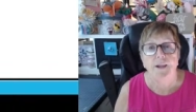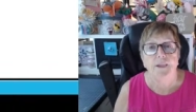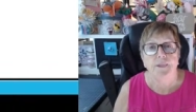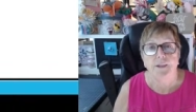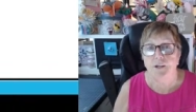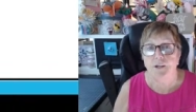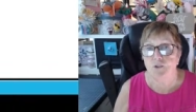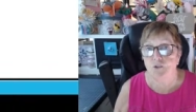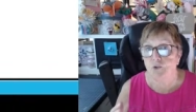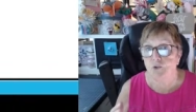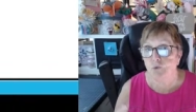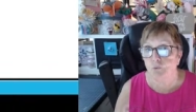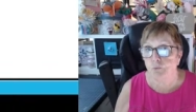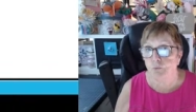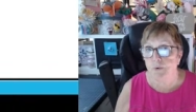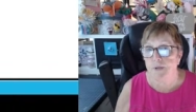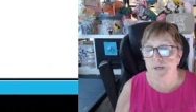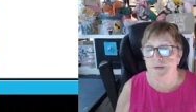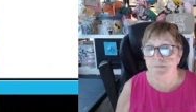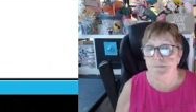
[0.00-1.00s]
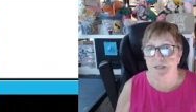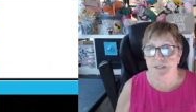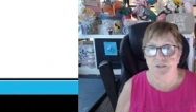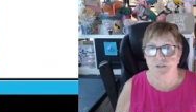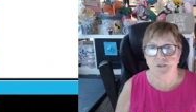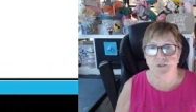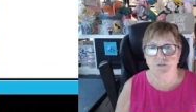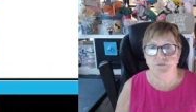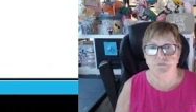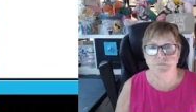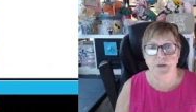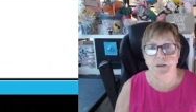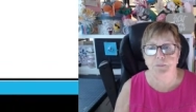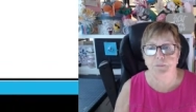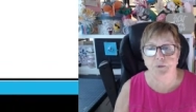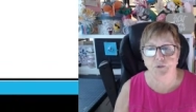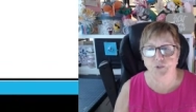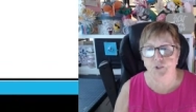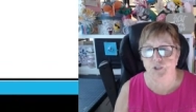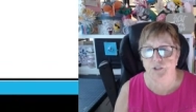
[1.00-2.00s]
That is three months of
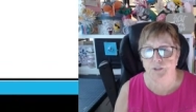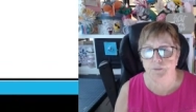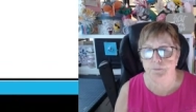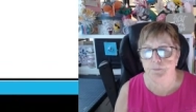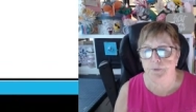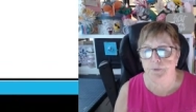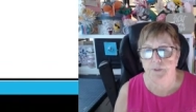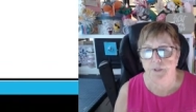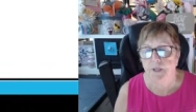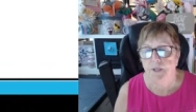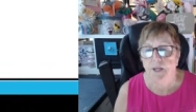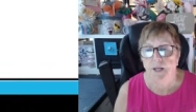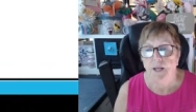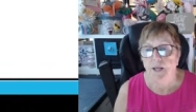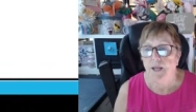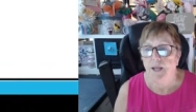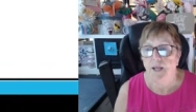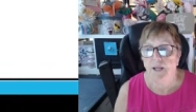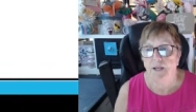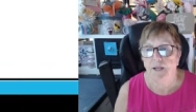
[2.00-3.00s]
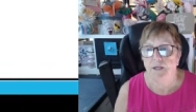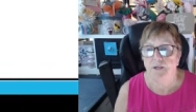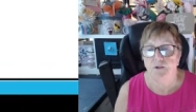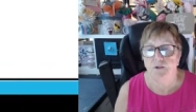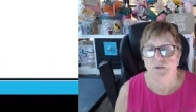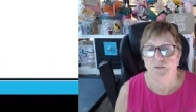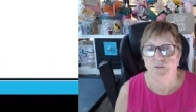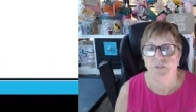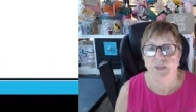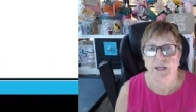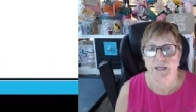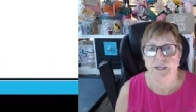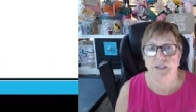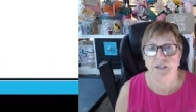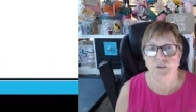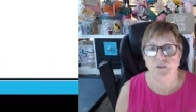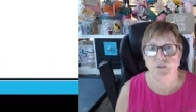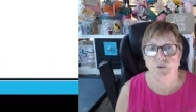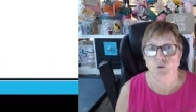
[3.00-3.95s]
membership, and that is a